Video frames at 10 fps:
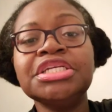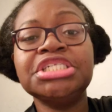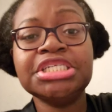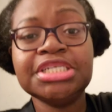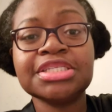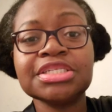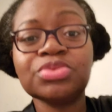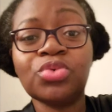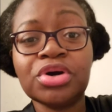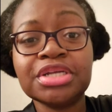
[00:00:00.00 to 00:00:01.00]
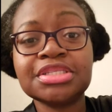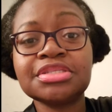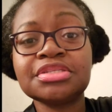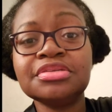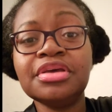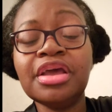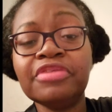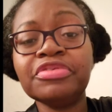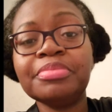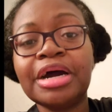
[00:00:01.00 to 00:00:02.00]
Jesus wants
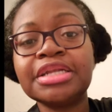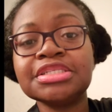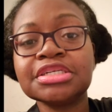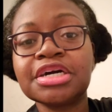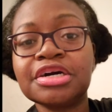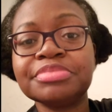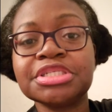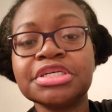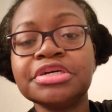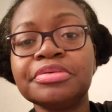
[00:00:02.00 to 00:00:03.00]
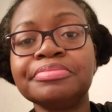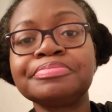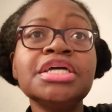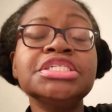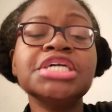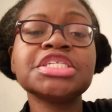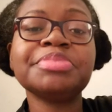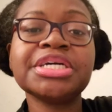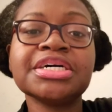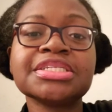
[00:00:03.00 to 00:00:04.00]
everybody to come to him. Just
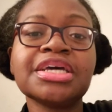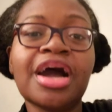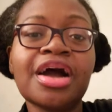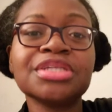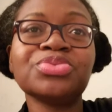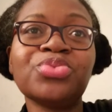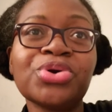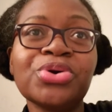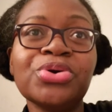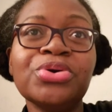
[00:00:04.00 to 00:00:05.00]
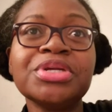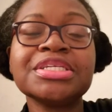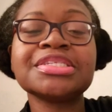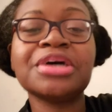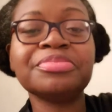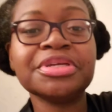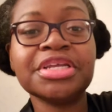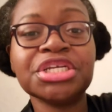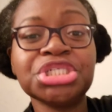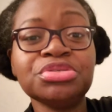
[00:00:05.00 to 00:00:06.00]
because God's word is something
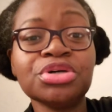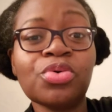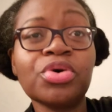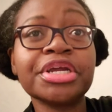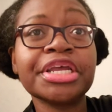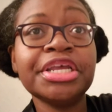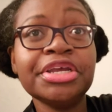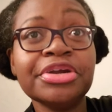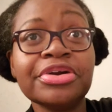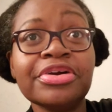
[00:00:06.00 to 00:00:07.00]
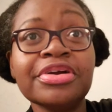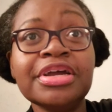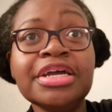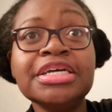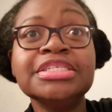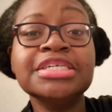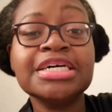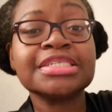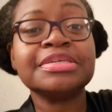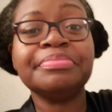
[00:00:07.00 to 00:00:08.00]
that you don't want to hear
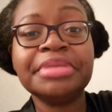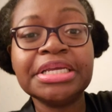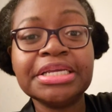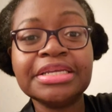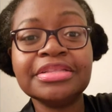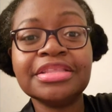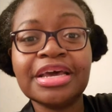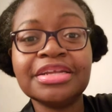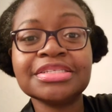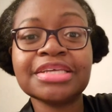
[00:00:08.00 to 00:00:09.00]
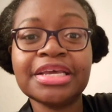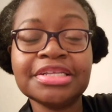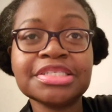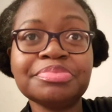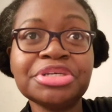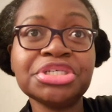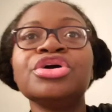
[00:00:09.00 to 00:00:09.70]
doesn't mean that it's hate speech.